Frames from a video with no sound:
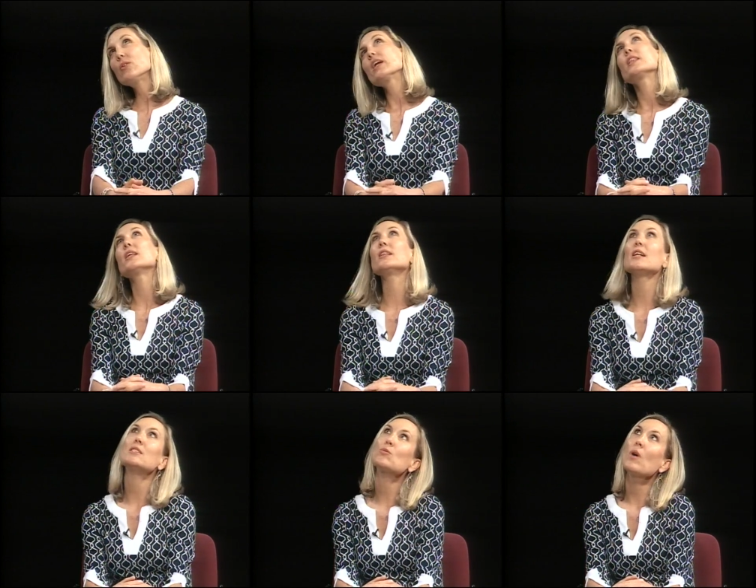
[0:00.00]
I think
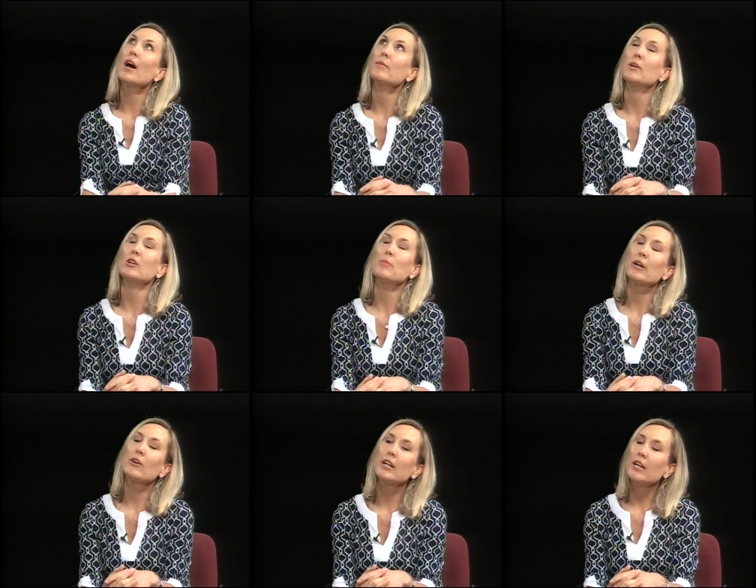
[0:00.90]
that's why Mary
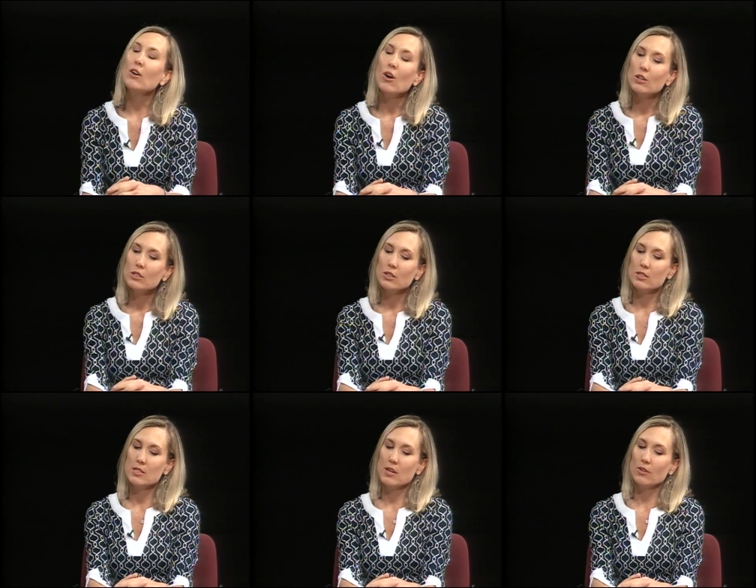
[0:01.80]
Baker Eddy called
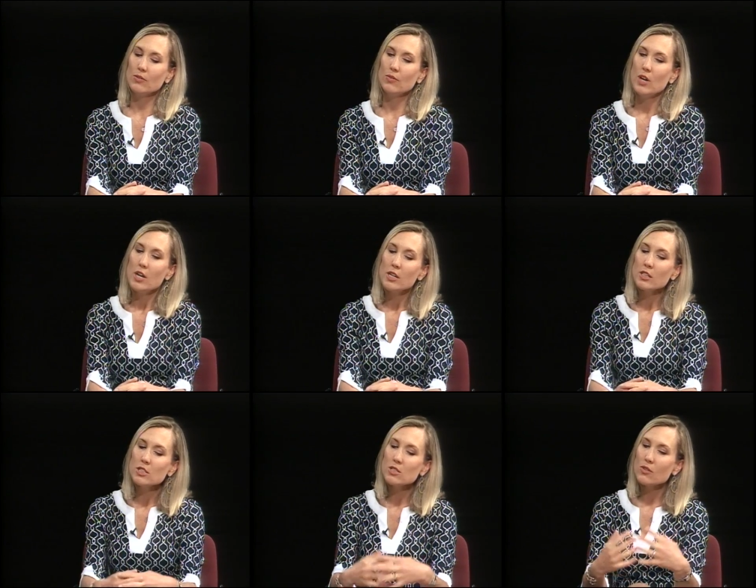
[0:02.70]
herself
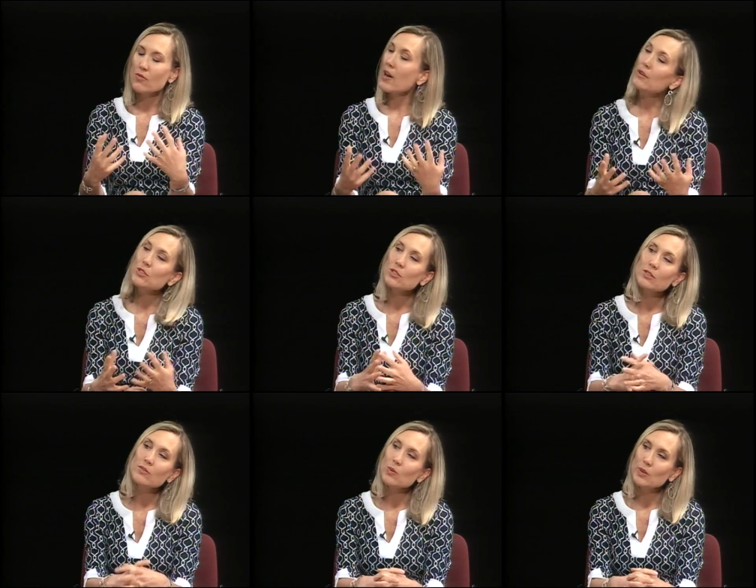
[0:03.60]
not just the
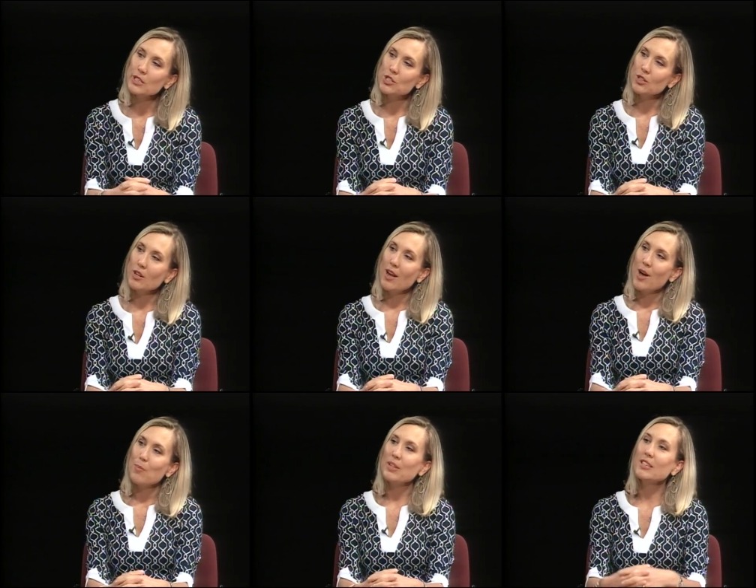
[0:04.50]
founder of a religion,
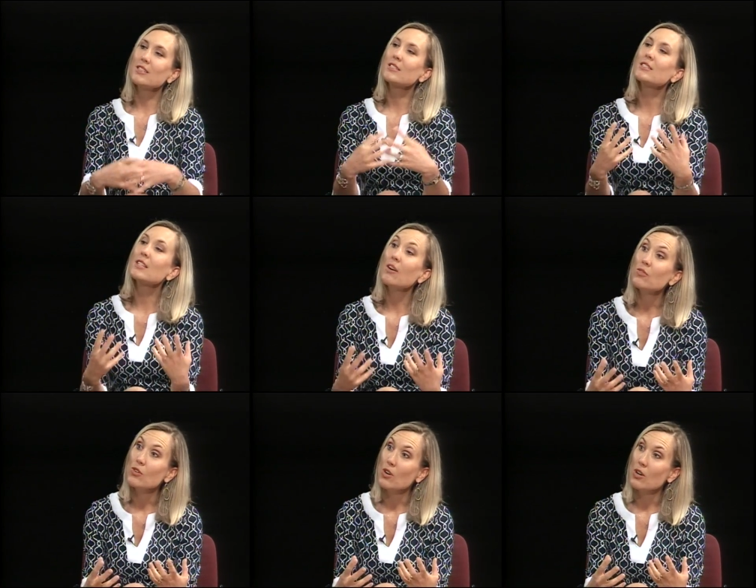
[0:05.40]
but the
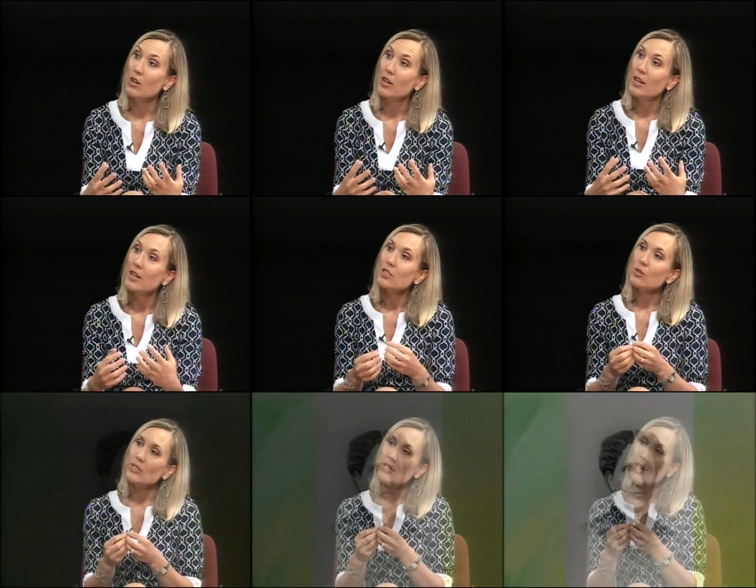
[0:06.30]
discoverer.
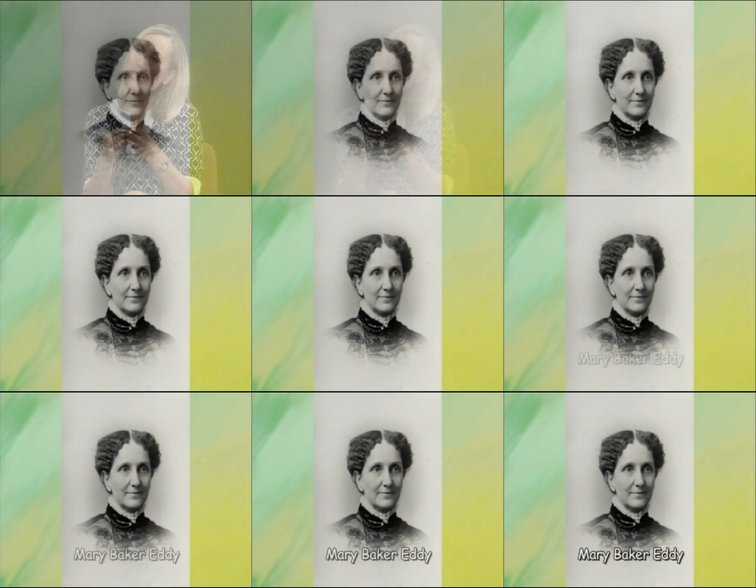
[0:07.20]
So instead of
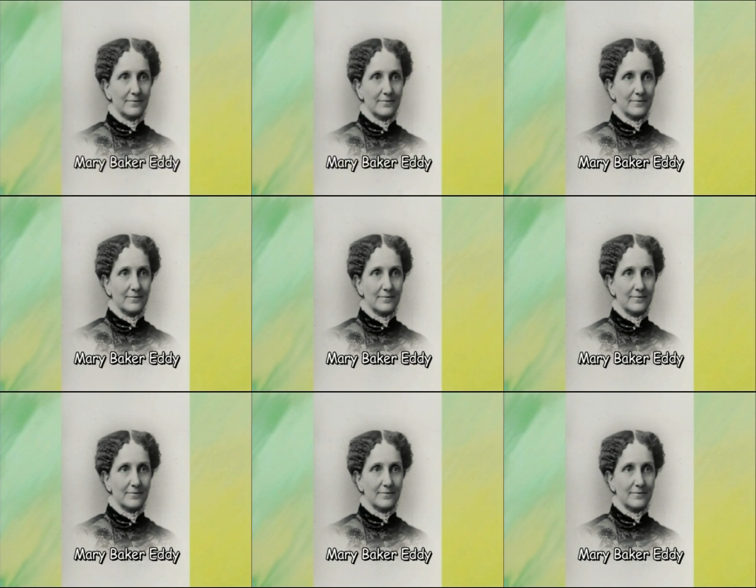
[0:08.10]
seeing herself as a
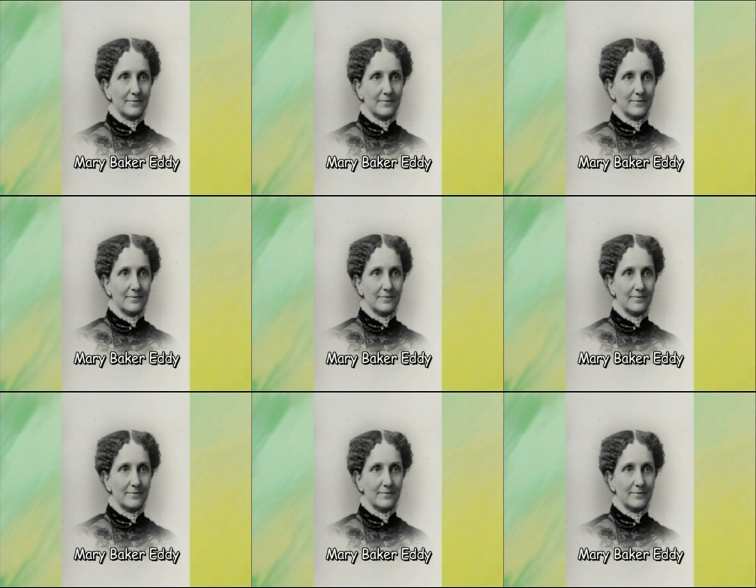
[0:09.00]
creator, she
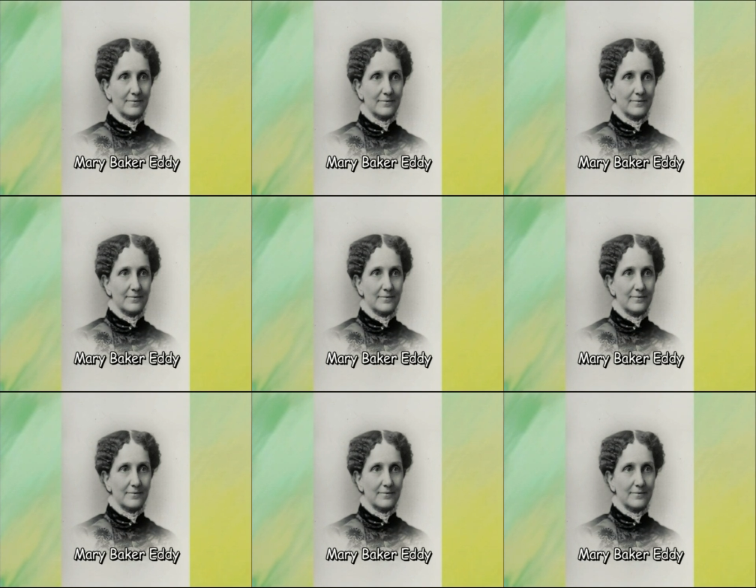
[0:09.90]
saw herself as a
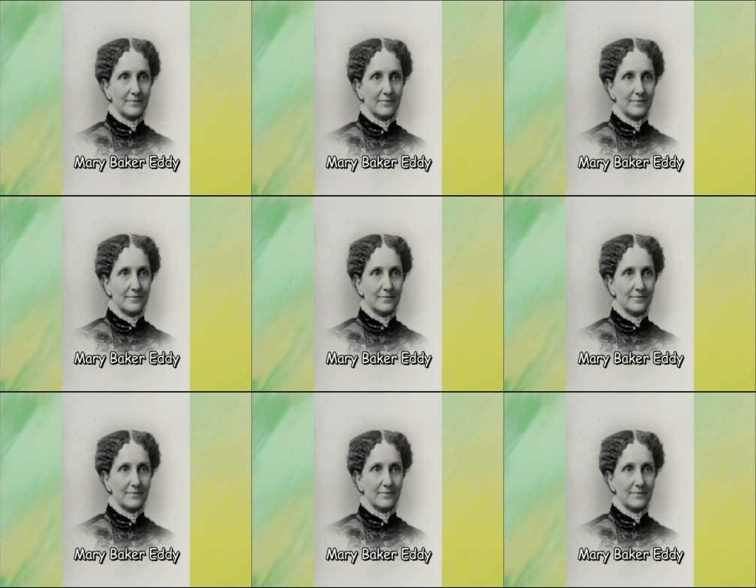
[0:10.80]
discoverer.